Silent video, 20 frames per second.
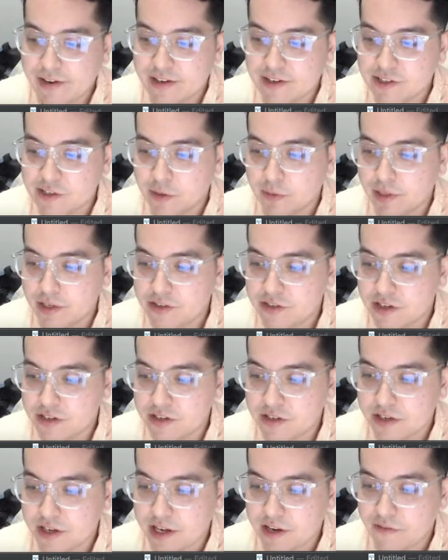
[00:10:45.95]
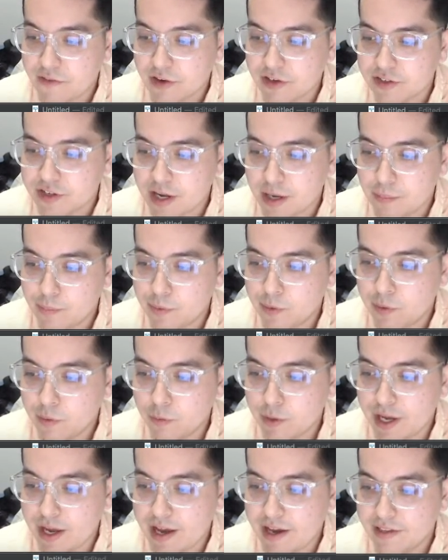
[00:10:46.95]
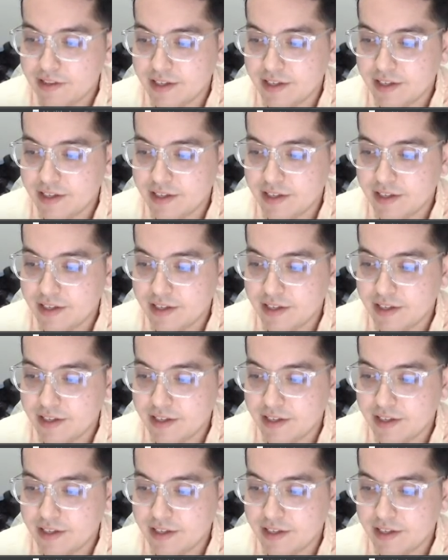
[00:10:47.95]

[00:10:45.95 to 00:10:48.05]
So let's just say, for example, we had